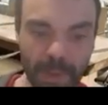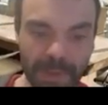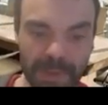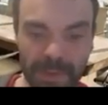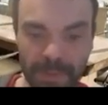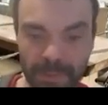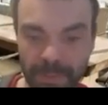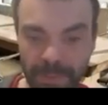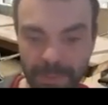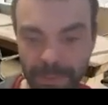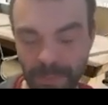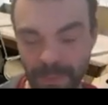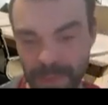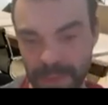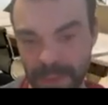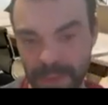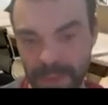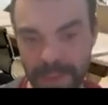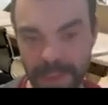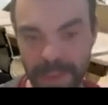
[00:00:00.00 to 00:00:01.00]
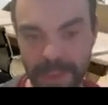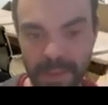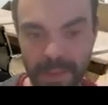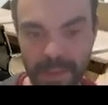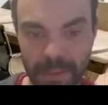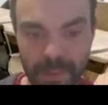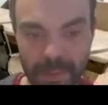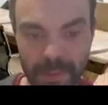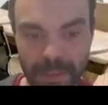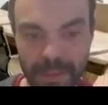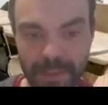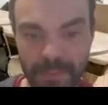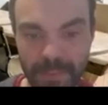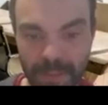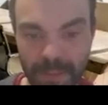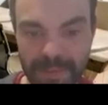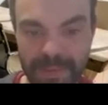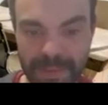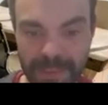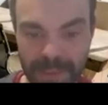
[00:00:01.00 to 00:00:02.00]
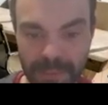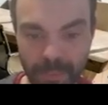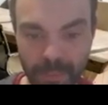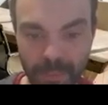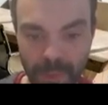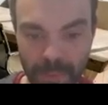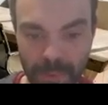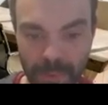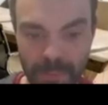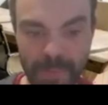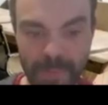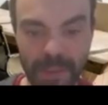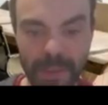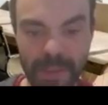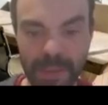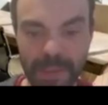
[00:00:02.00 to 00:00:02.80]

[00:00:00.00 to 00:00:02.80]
So we take again a look at the very same problem.